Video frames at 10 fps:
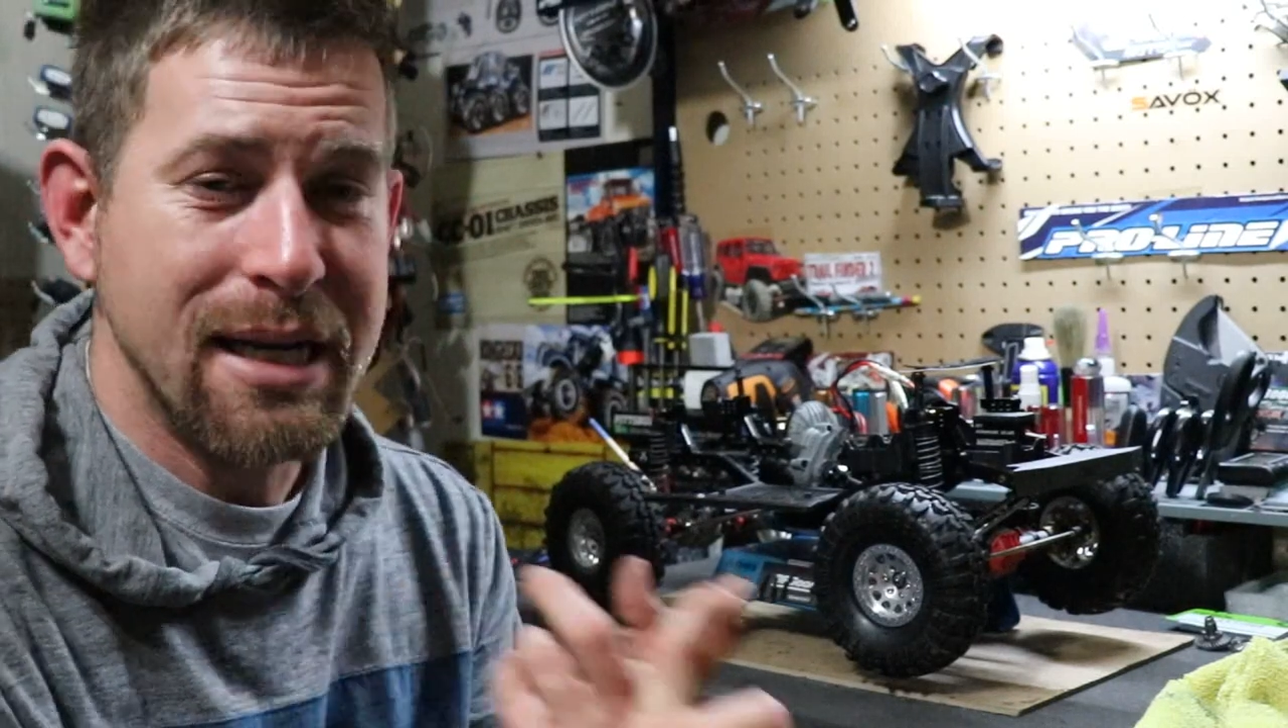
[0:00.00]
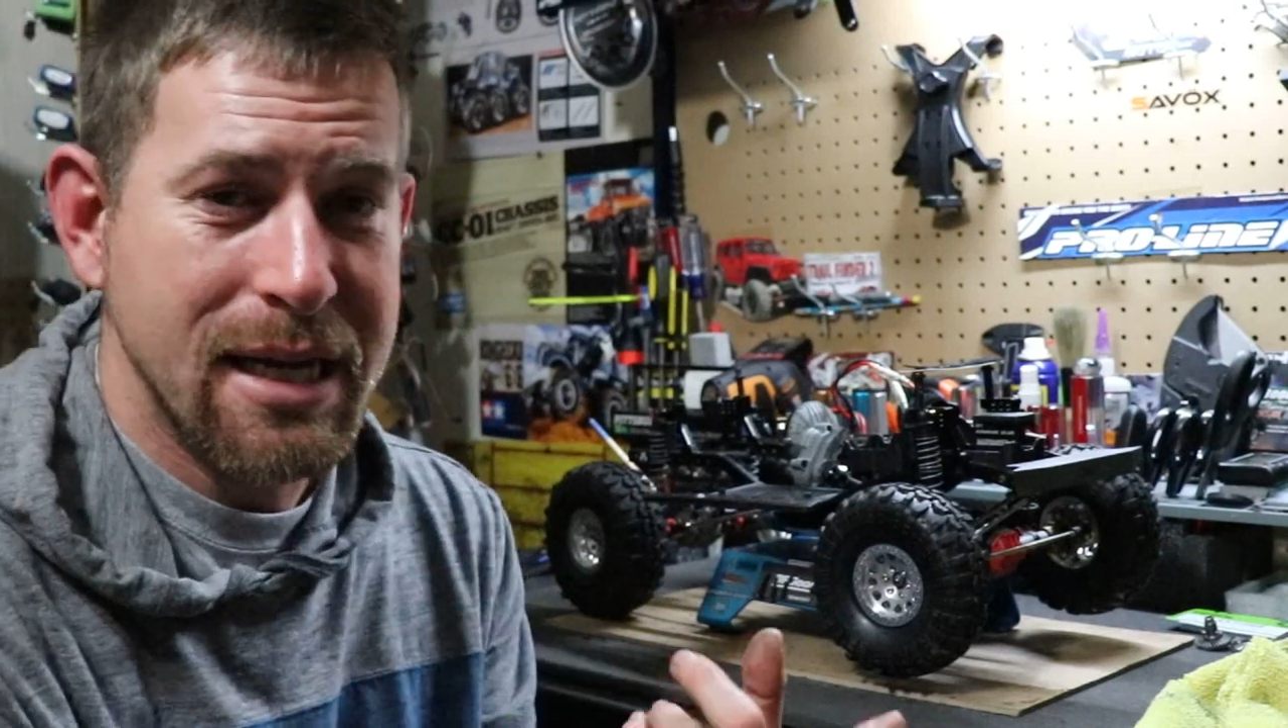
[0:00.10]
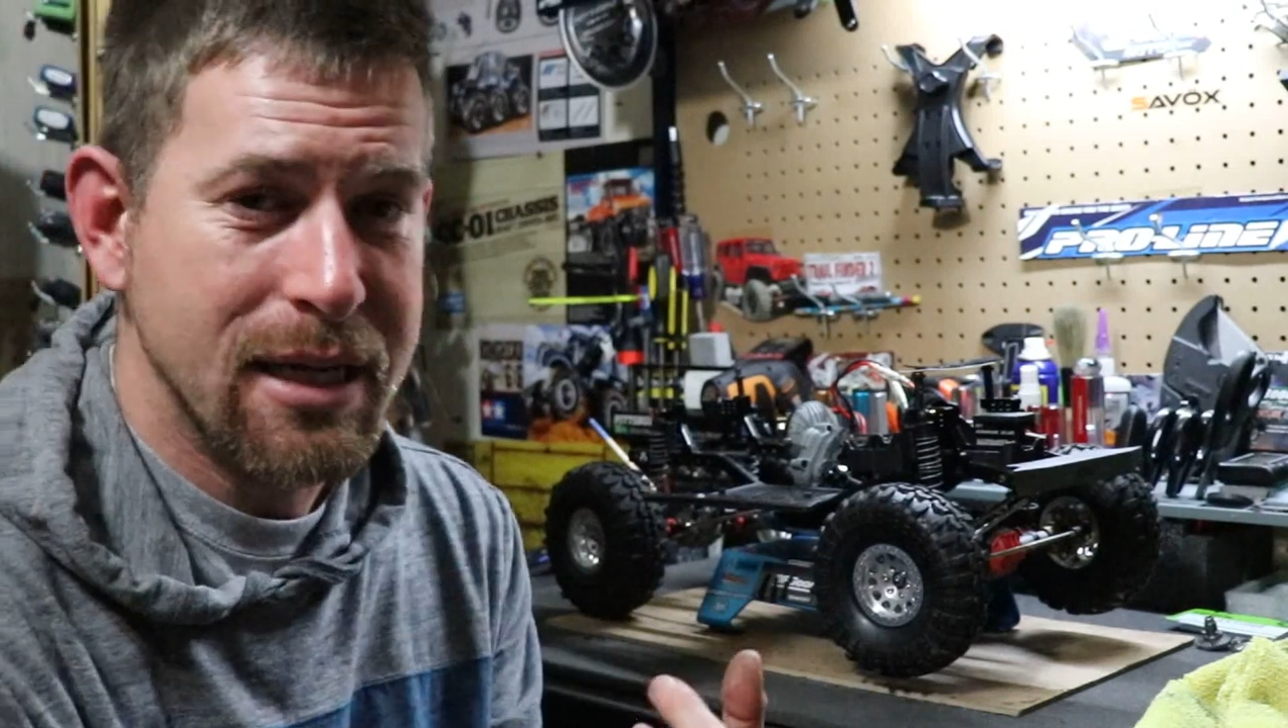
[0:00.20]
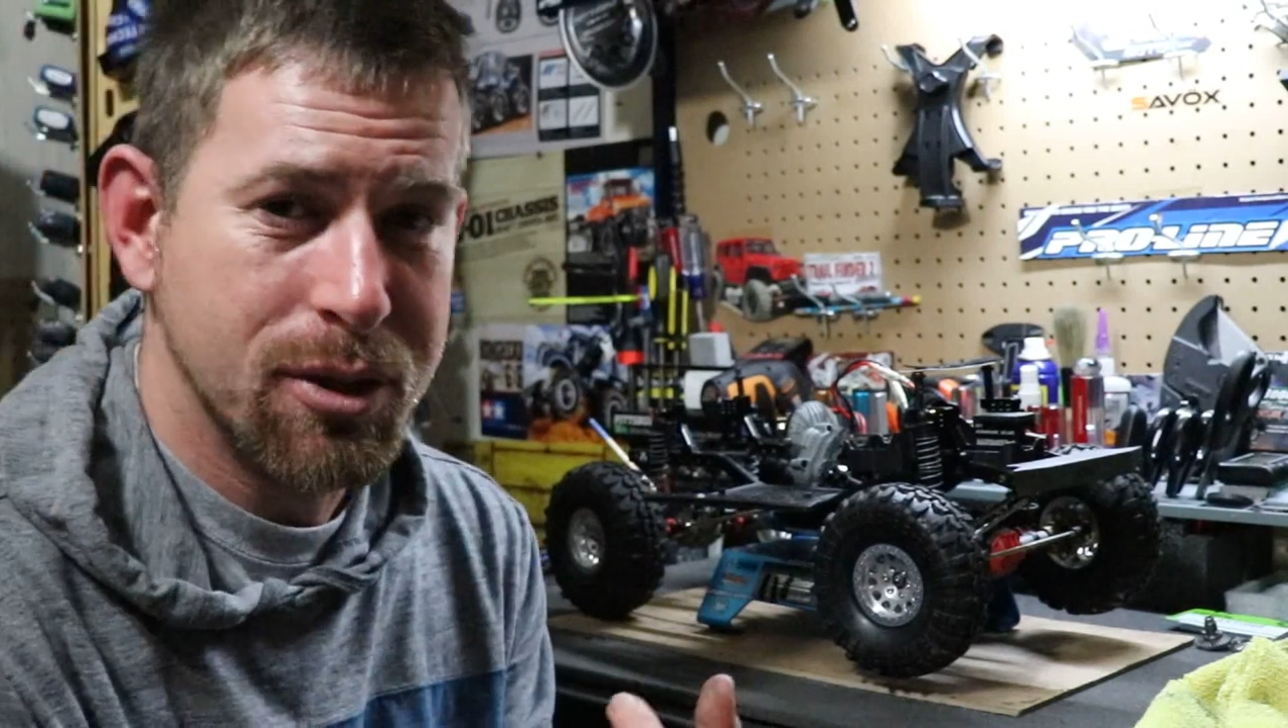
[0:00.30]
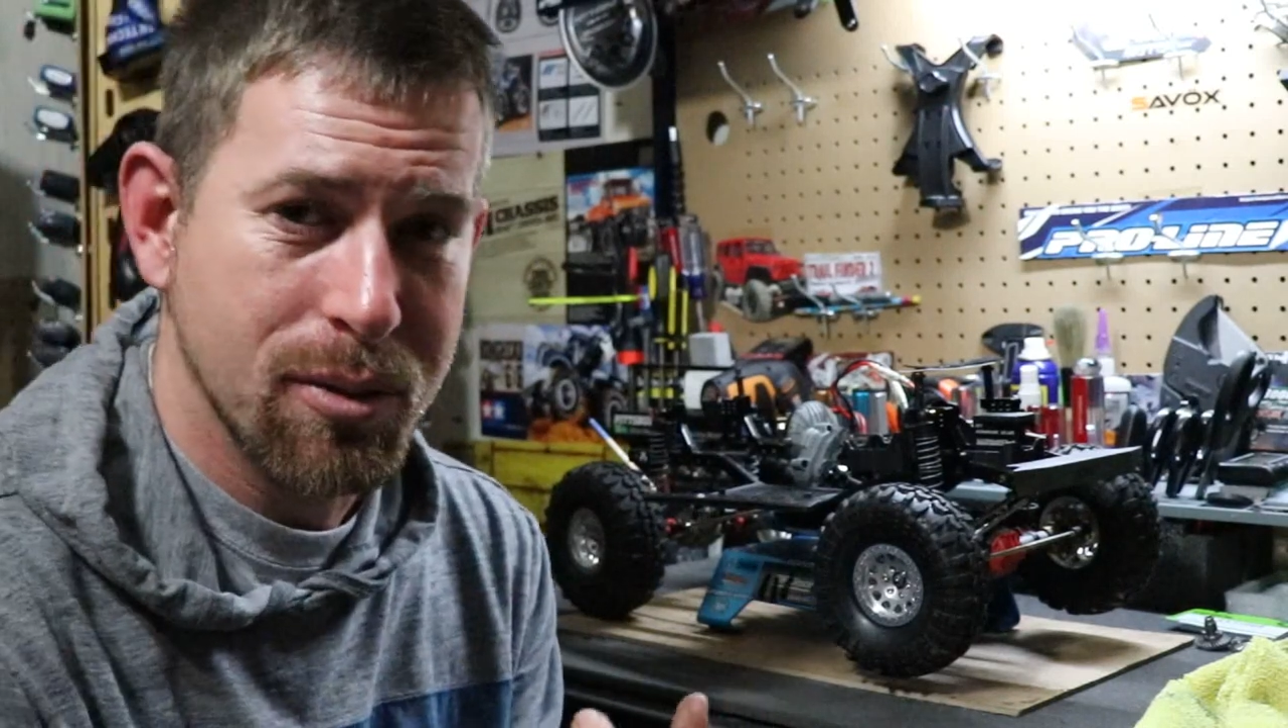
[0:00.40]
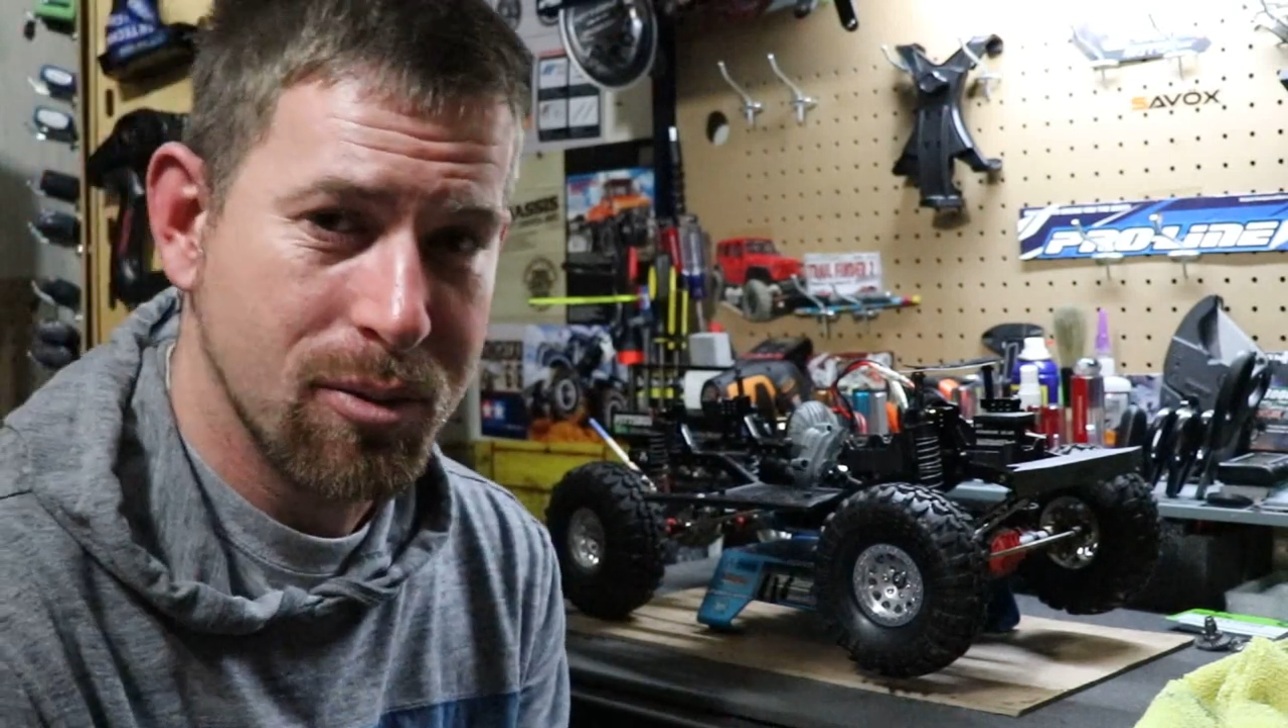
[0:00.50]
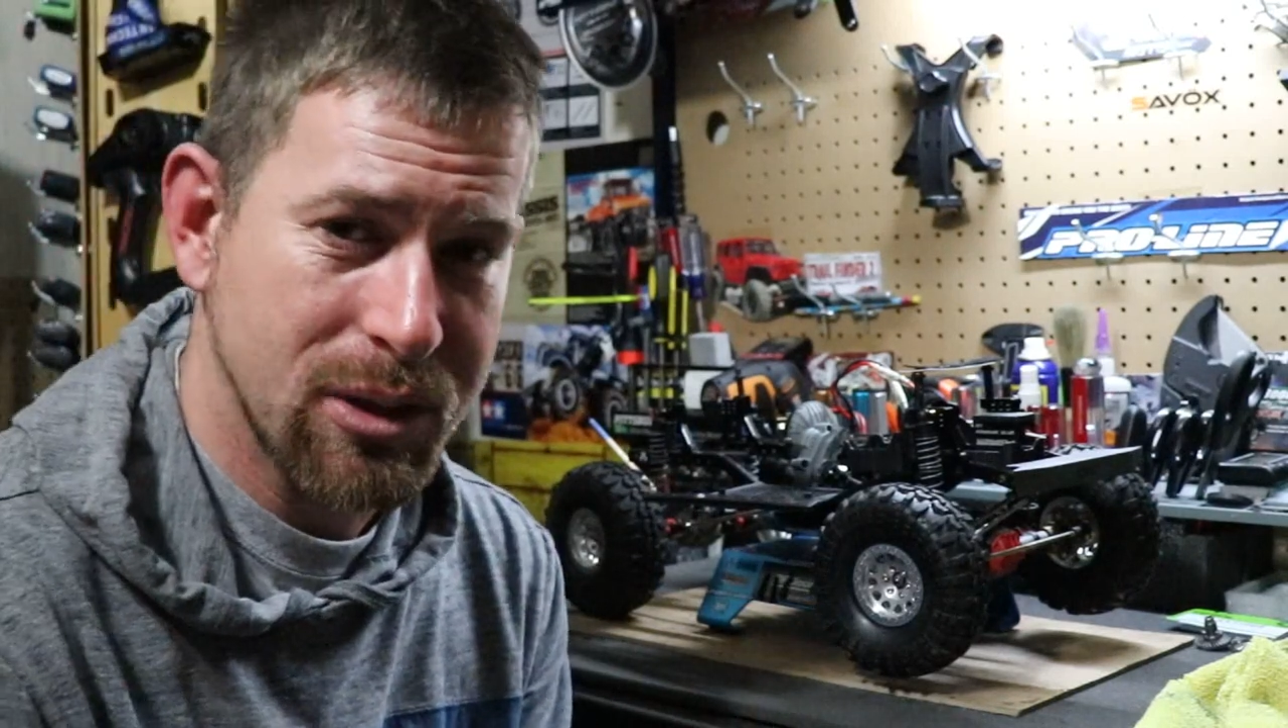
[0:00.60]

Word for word: I did to